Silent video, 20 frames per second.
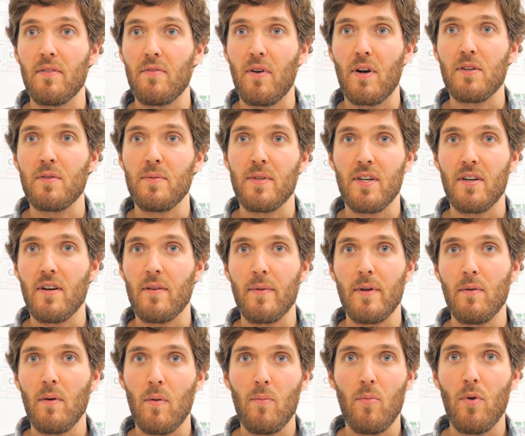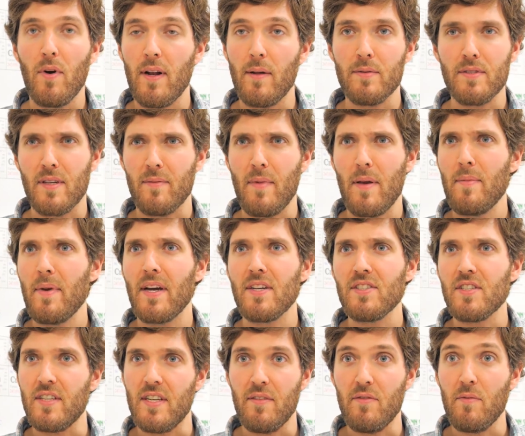freshman year. I mean, at one point I was like, maybe I
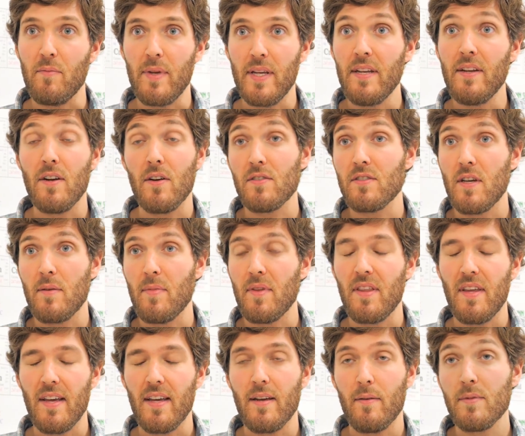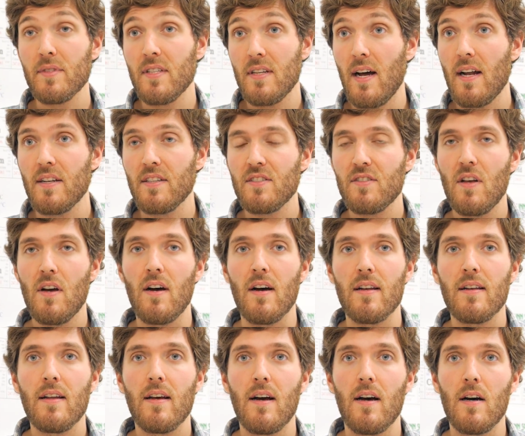shouldn't even be here type of thing. It was an honest
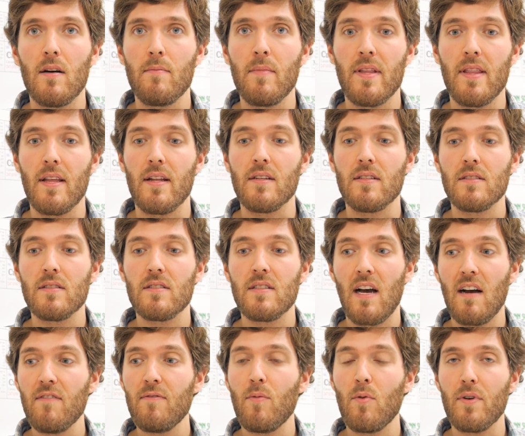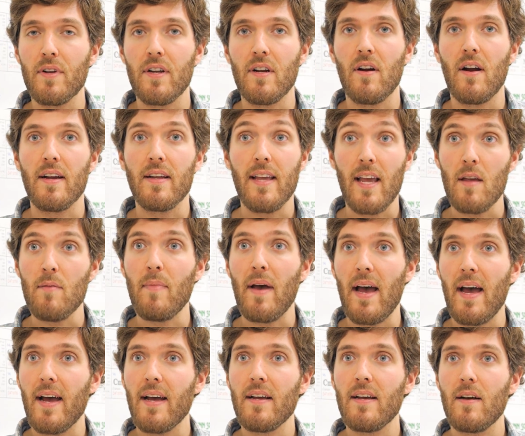thought. And then sophomore year, I came
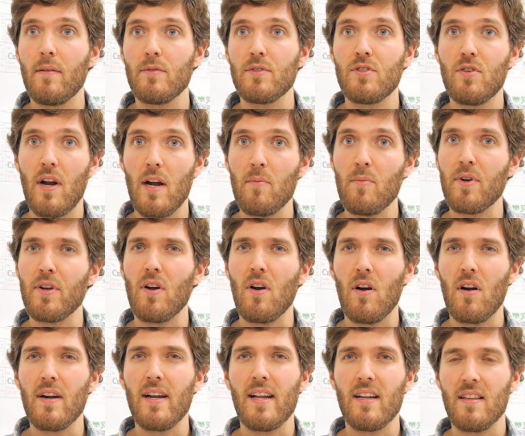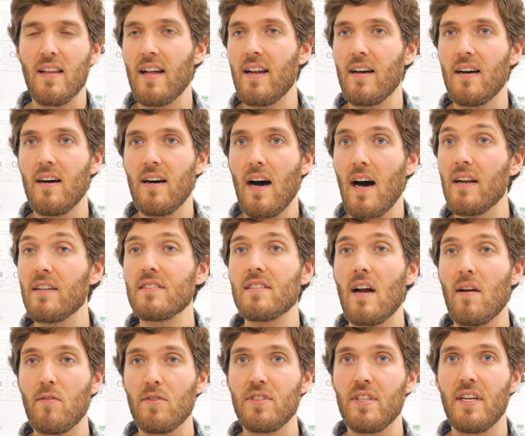back. I was trying pretty hard. I had a lot of honest
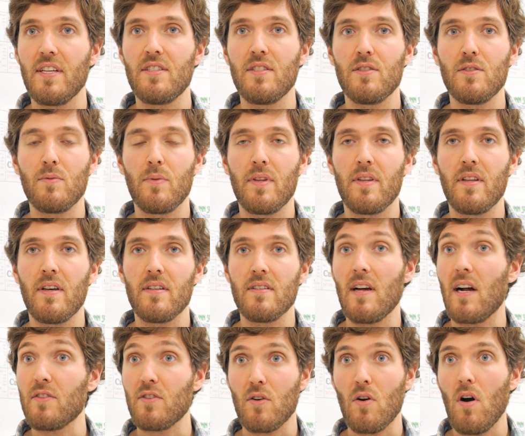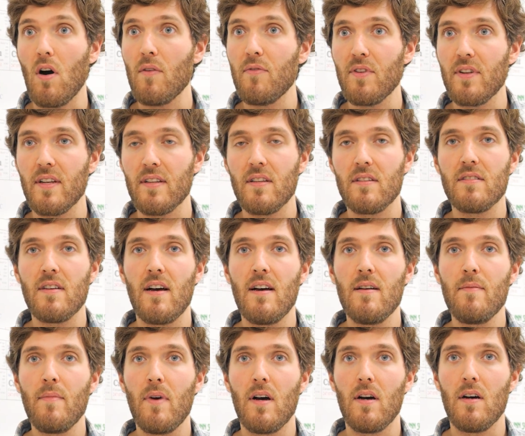conversations with Dr. Coughlin at the
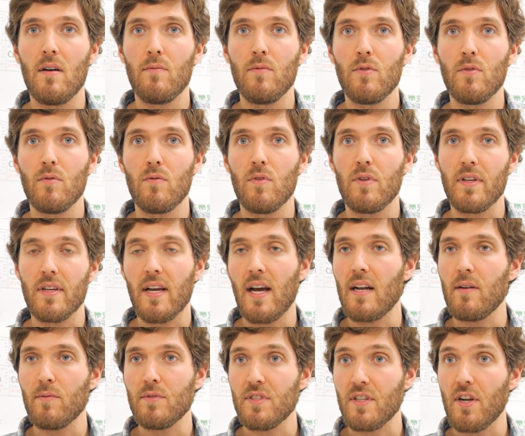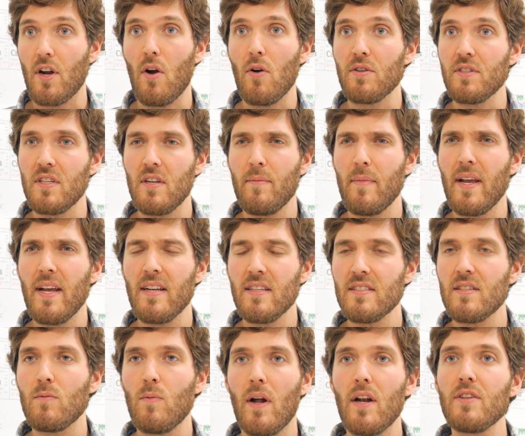time, who really kind of was encouraging to me. And he
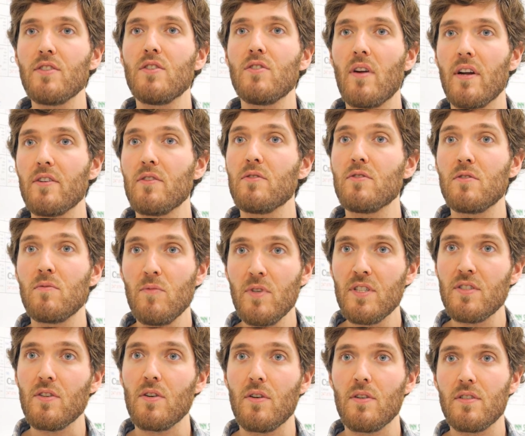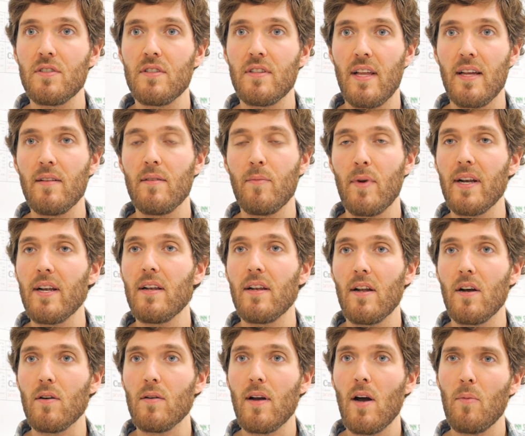said, why don't you try doing some research that might
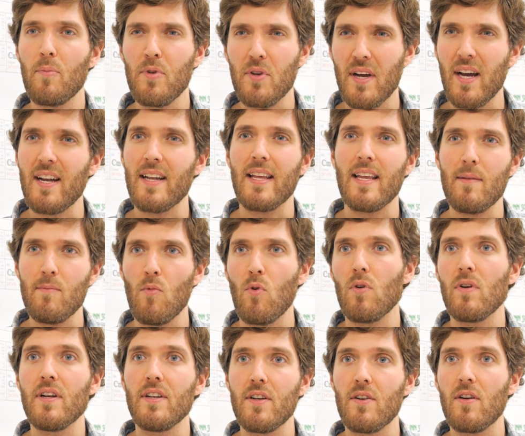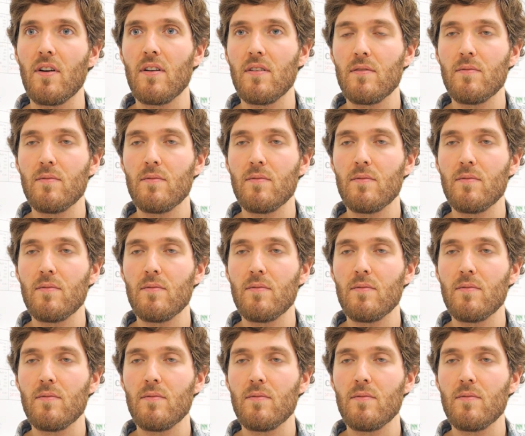help you kind of get more into